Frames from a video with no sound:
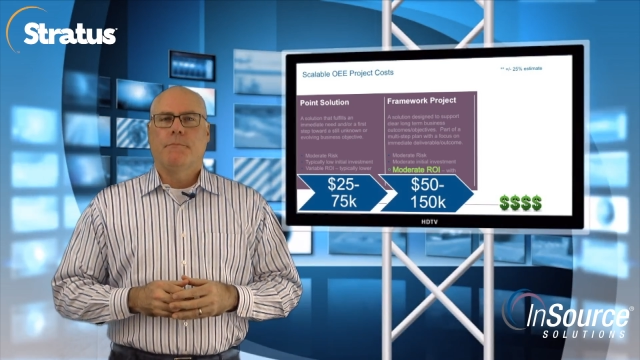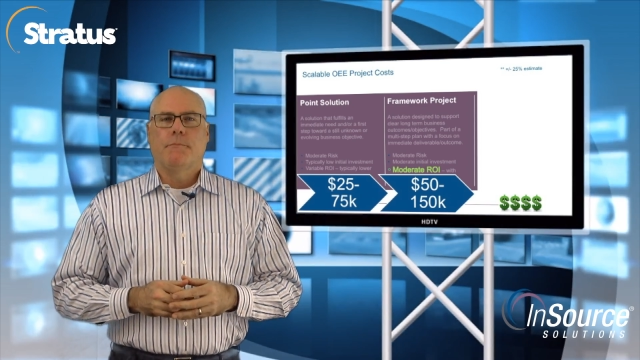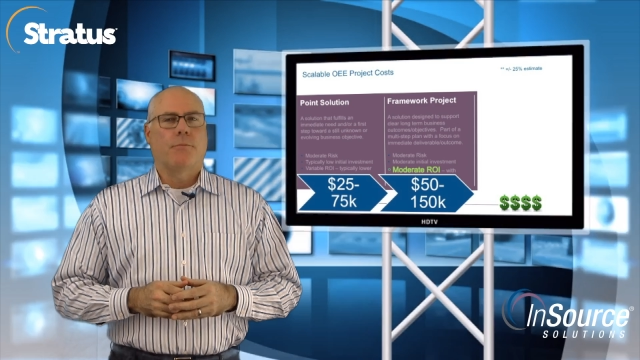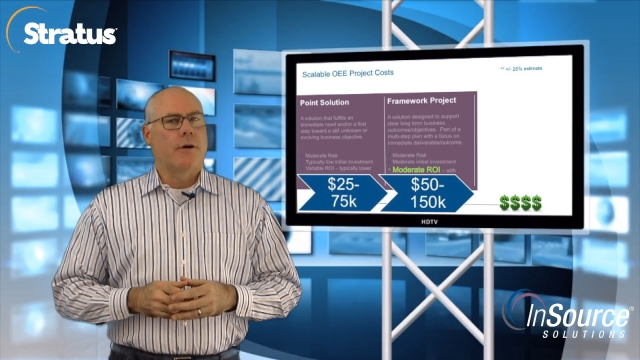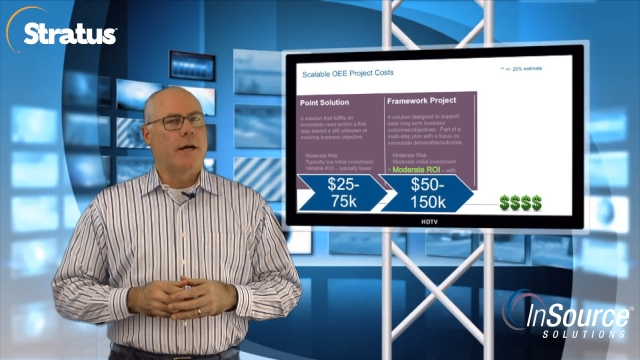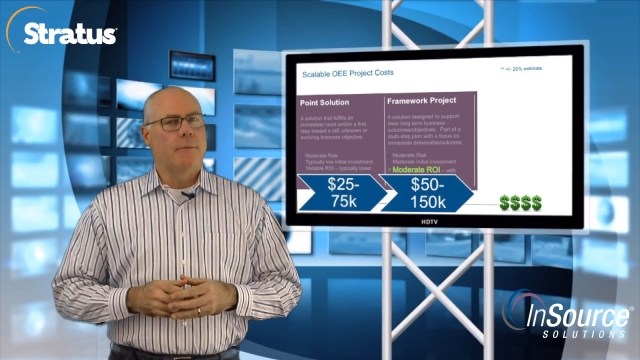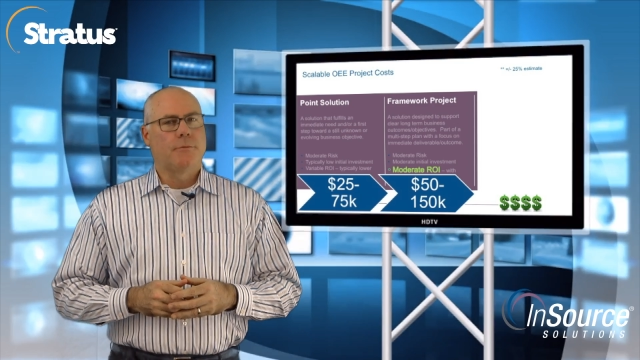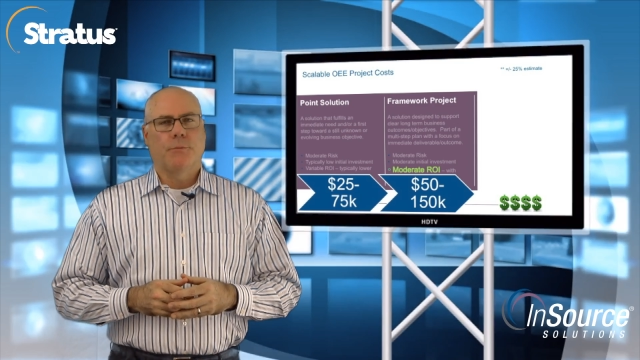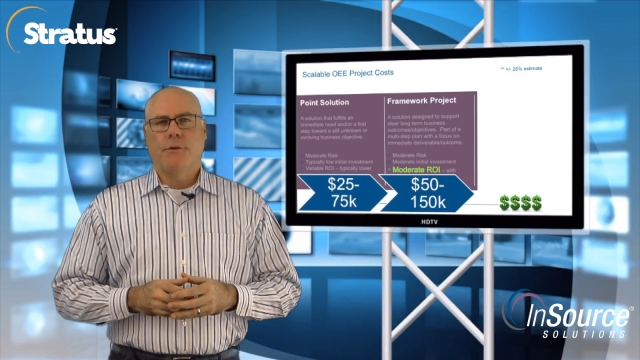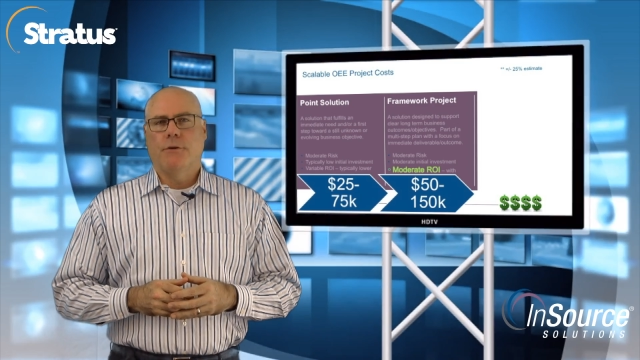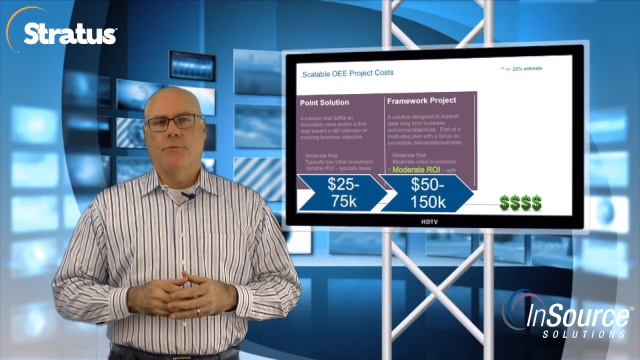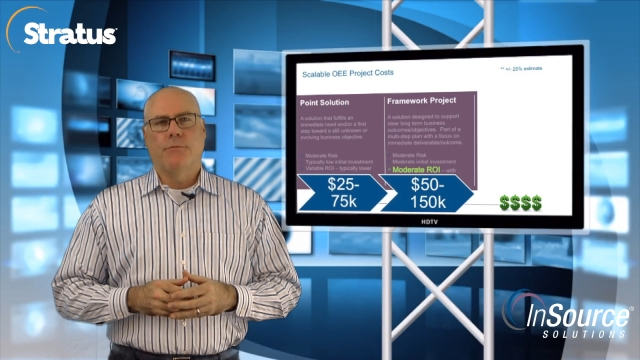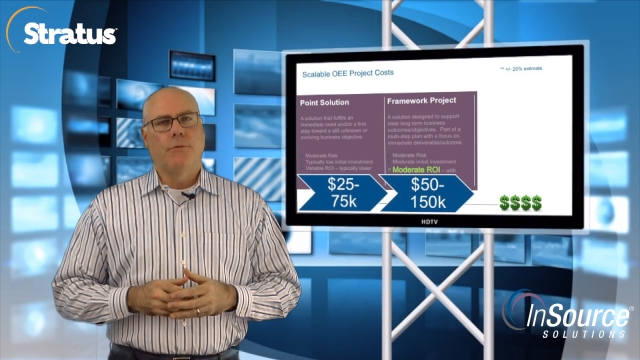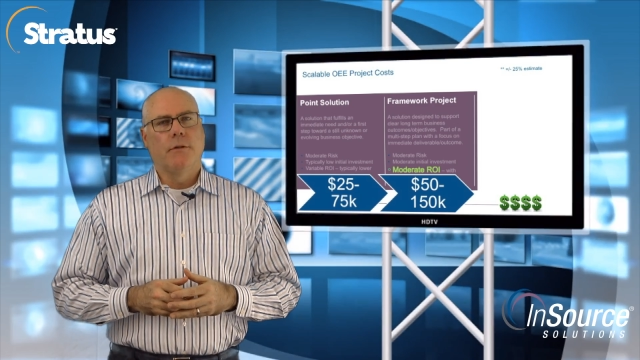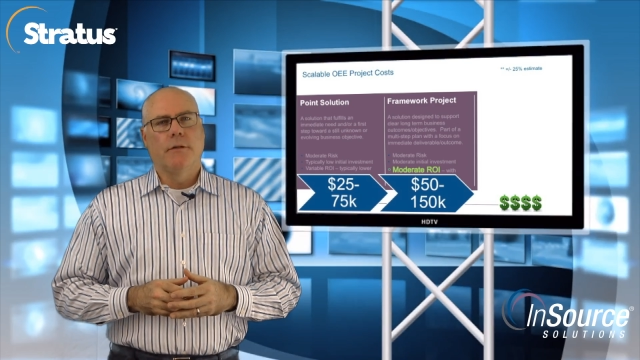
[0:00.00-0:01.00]
Perhaps we
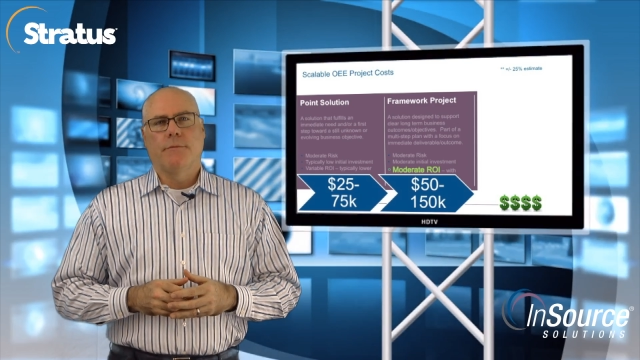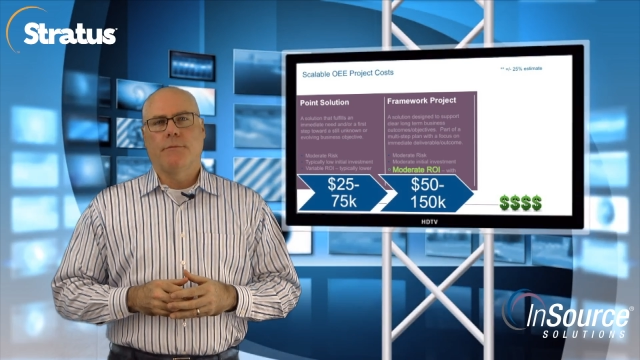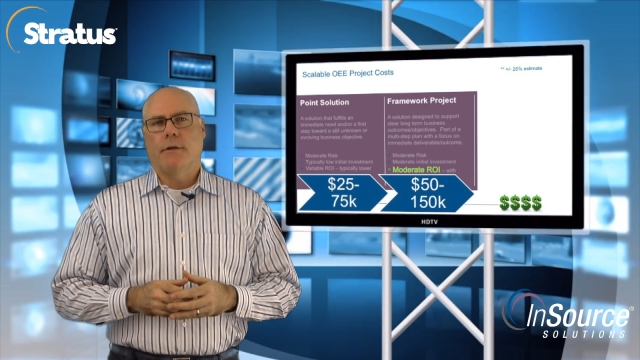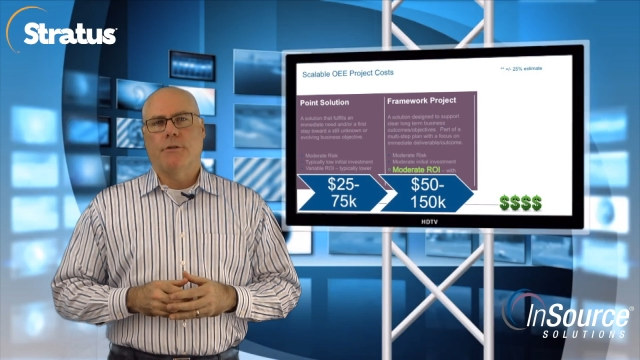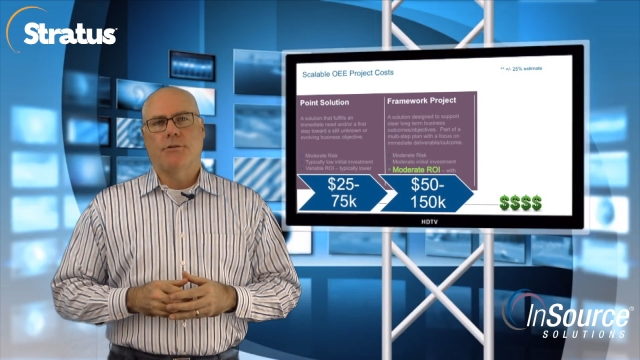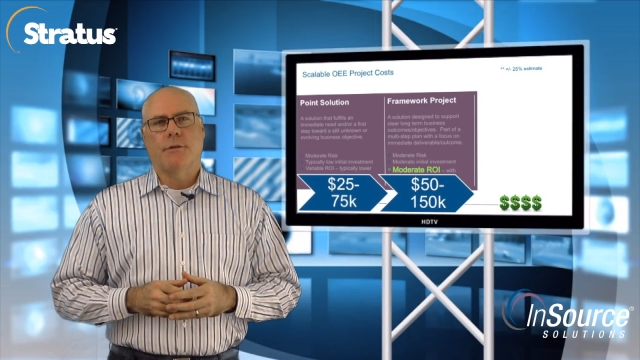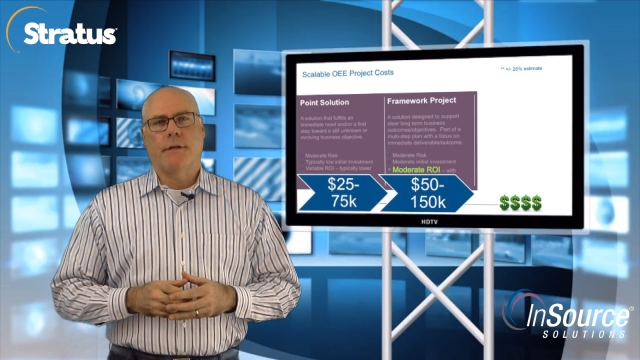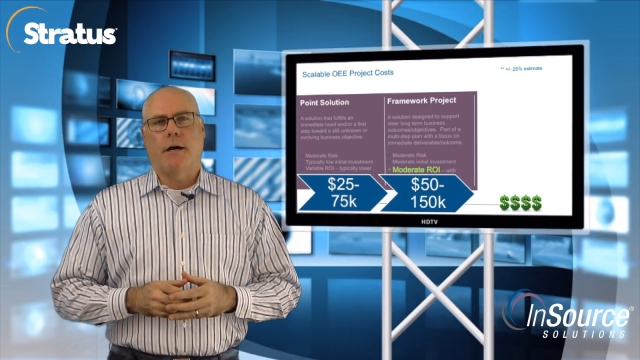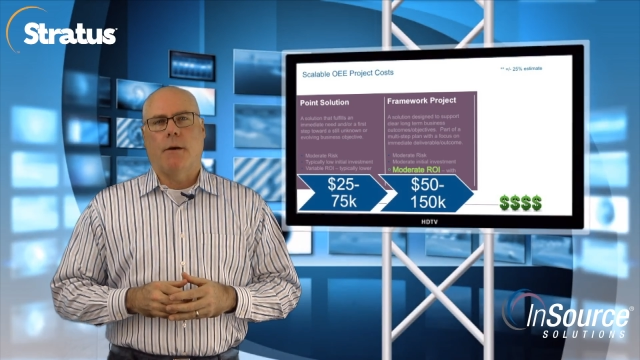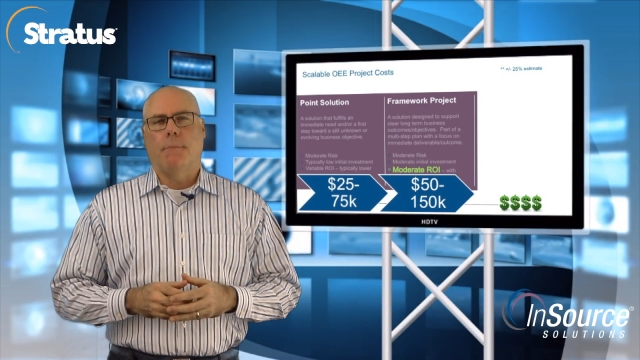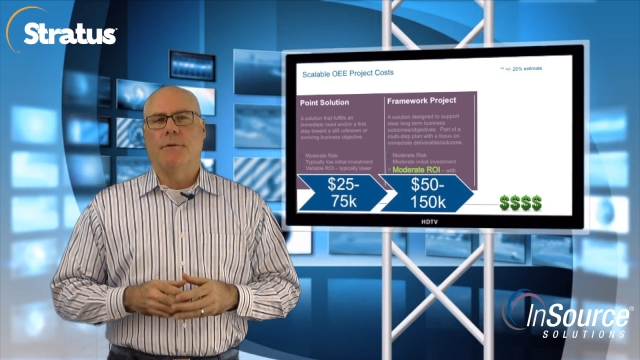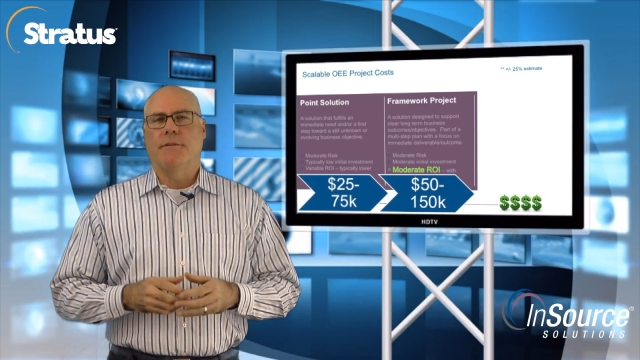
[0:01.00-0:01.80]
don't fully flesh it out,